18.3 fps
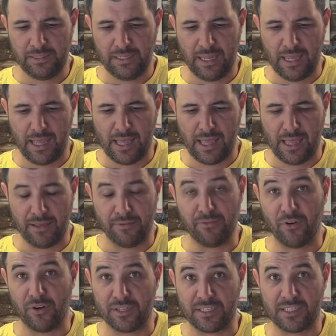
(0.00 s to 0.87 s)

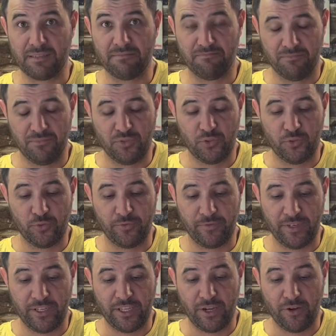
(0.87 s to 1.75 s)
I do a
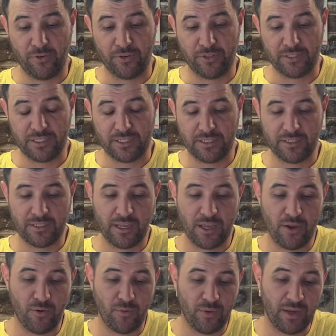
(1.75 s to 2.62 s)
video on it.
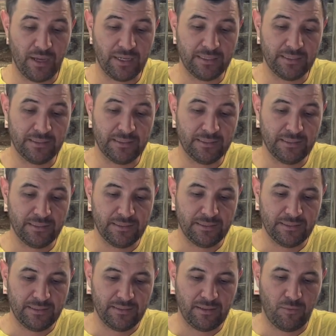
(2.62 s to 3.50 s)
So
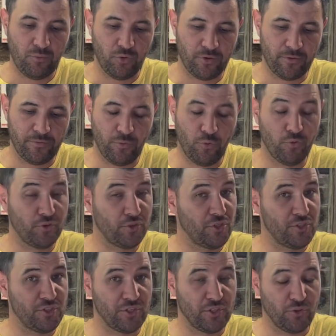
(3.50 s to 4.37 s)
I'm looking forward to
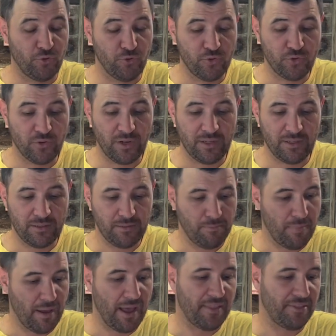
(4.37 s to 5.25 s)
using Lutra,
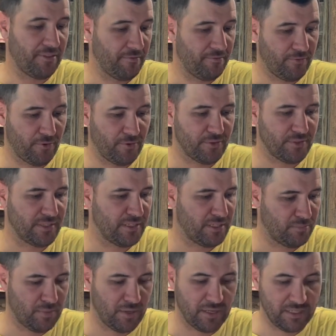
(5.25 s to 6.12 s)
but the Voss has been a